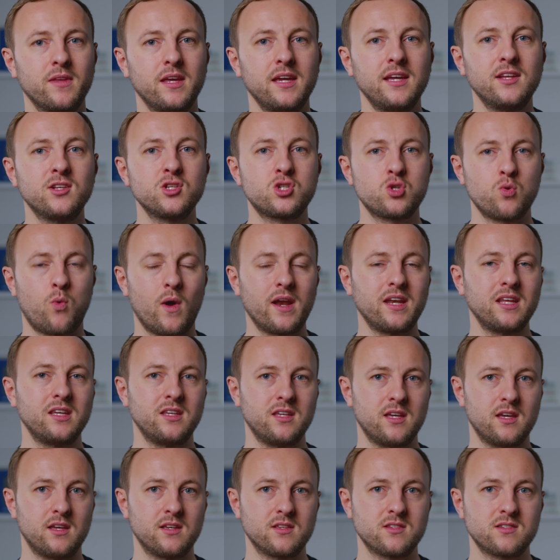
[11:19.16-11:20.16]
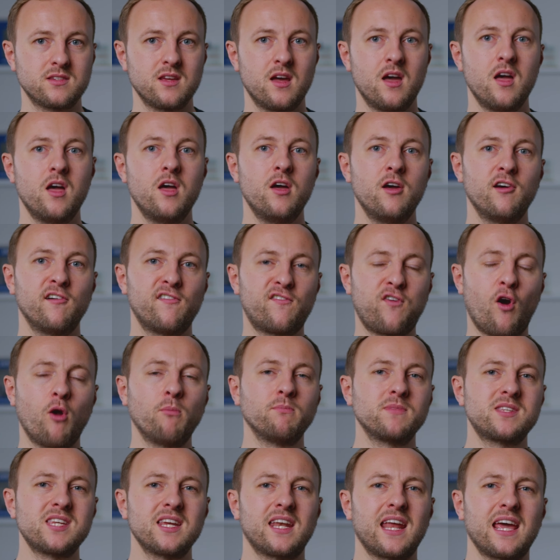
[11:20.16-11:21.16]
in 20 years?
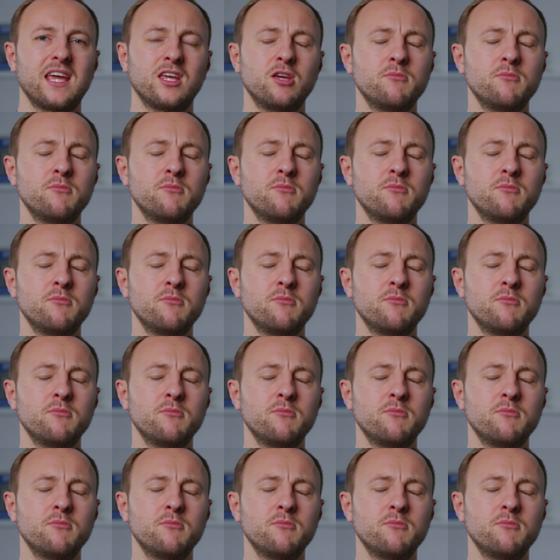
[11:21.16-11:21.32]
from today.